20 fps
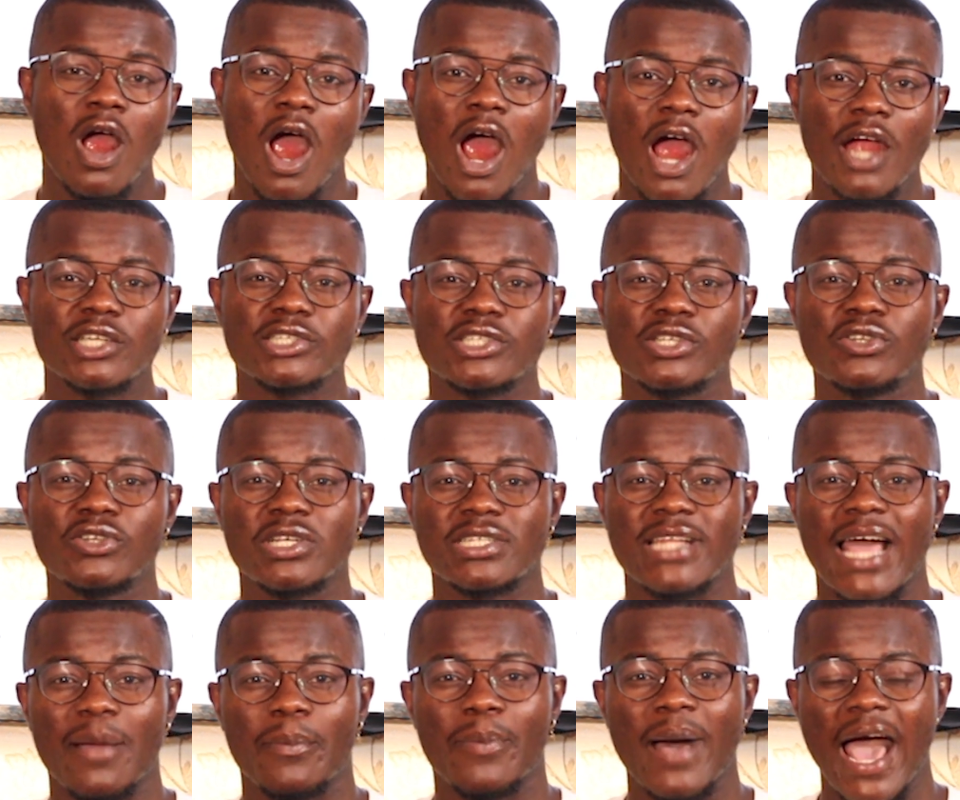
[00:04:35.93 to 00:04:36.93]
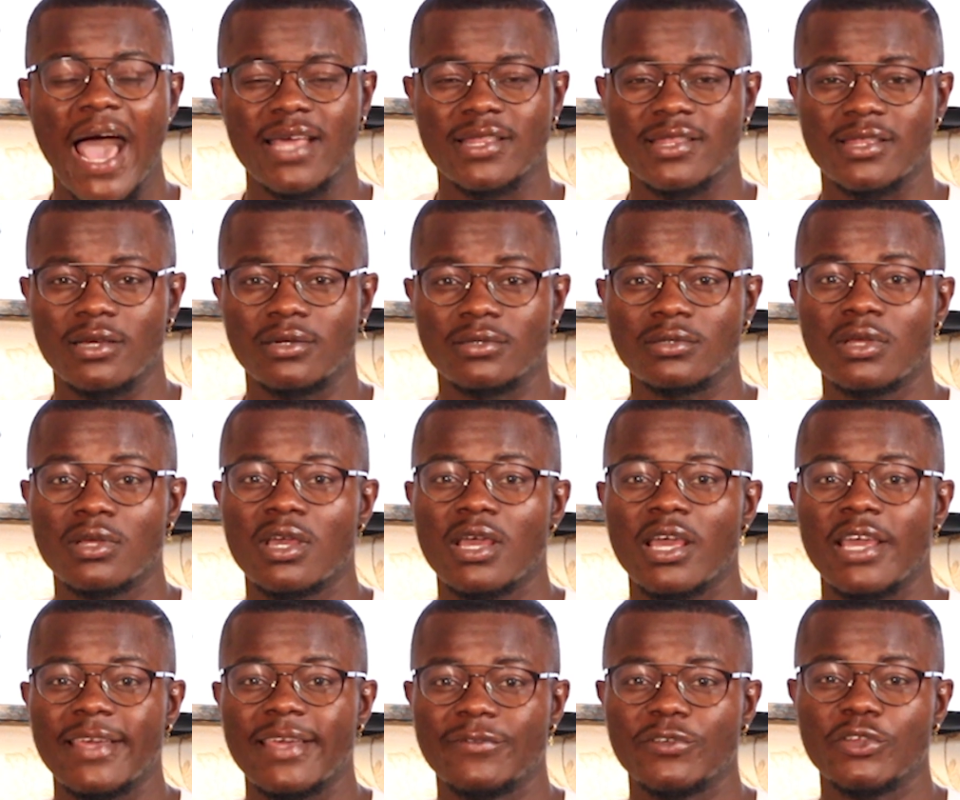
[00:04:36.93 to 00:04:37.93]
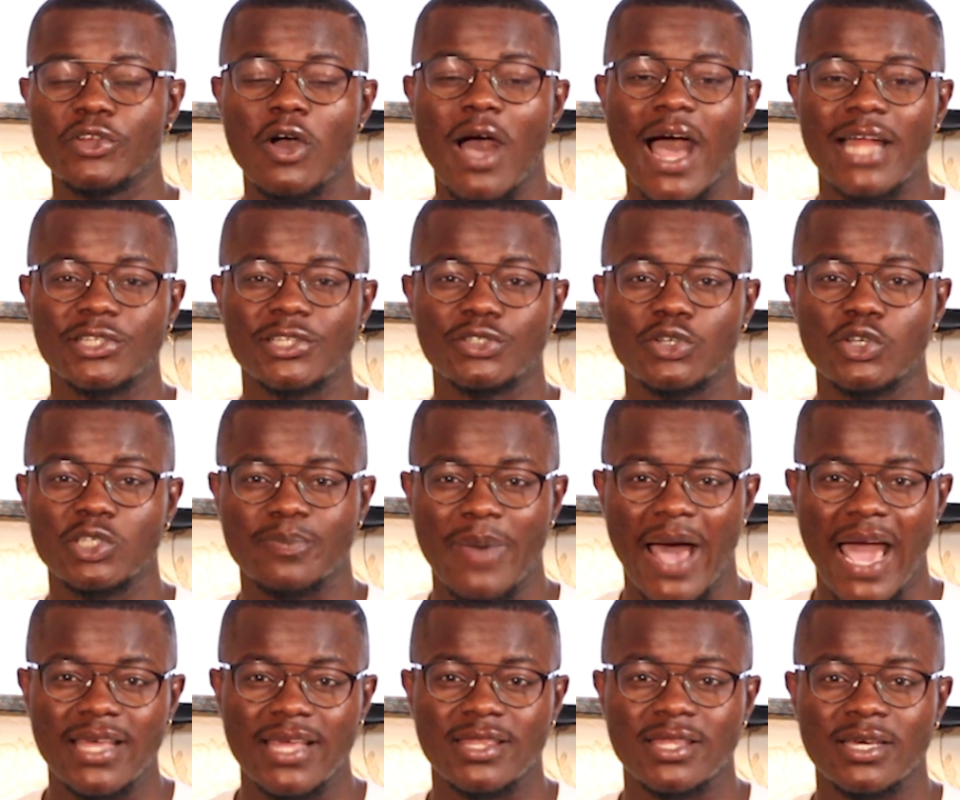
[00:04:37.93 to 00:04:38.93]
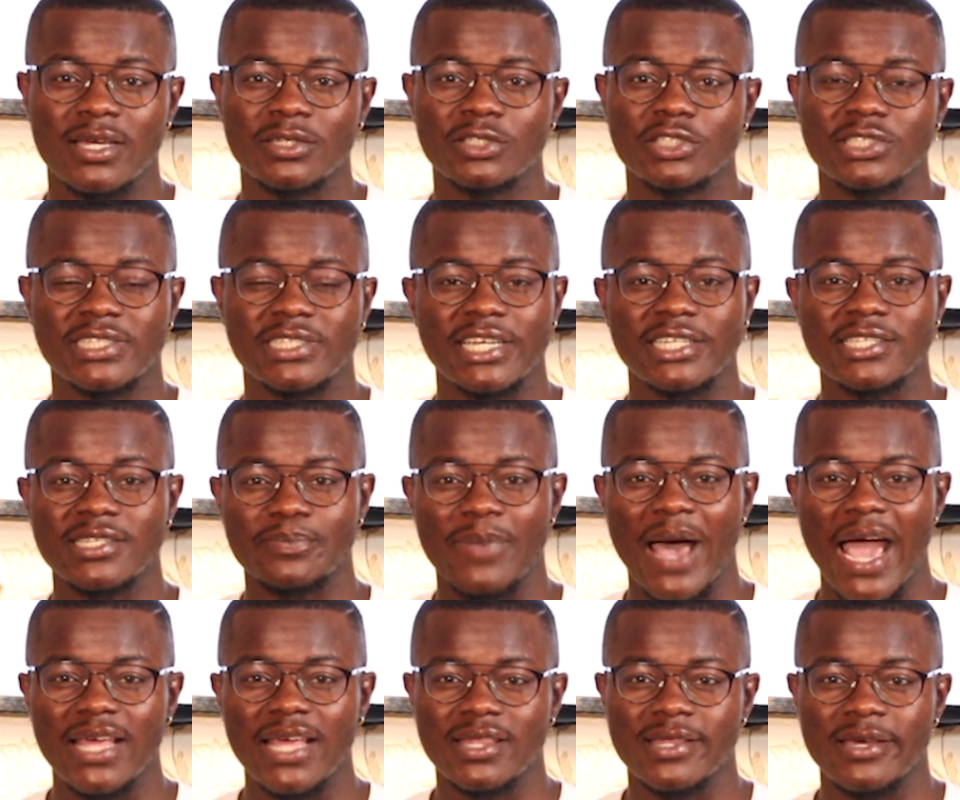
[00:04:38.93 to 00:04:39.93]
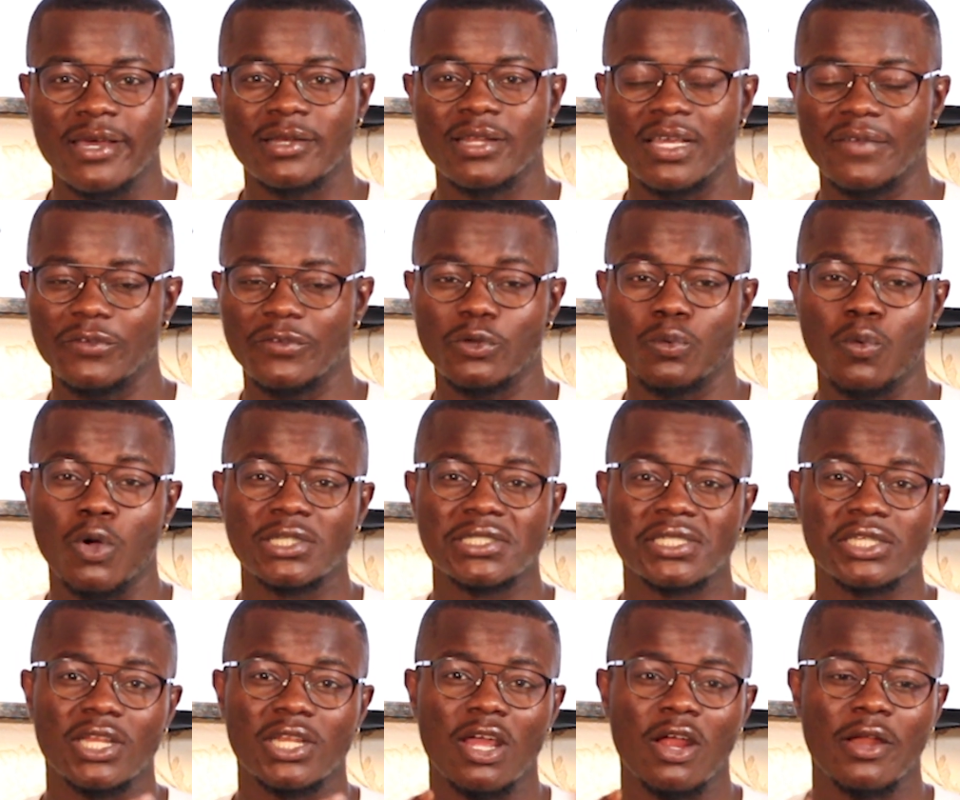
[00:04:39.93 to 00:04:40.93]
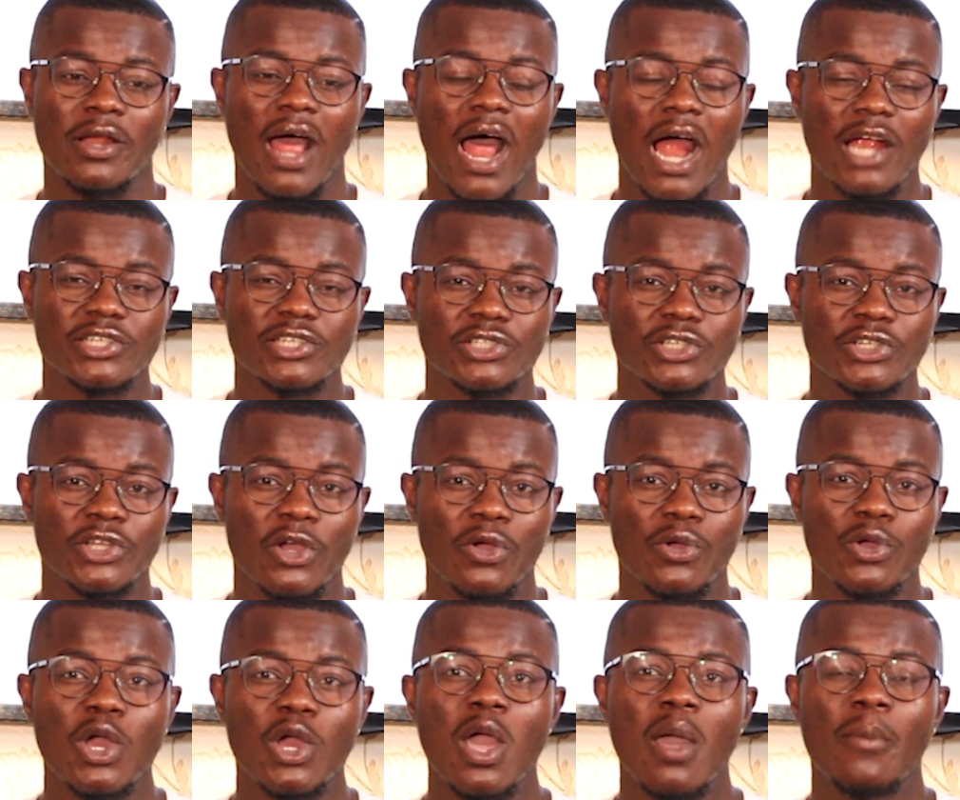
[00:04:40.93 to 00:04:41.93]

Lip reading: RStudio is like Python. If you know how to use Python, stick to Python if you want to learn RStudio.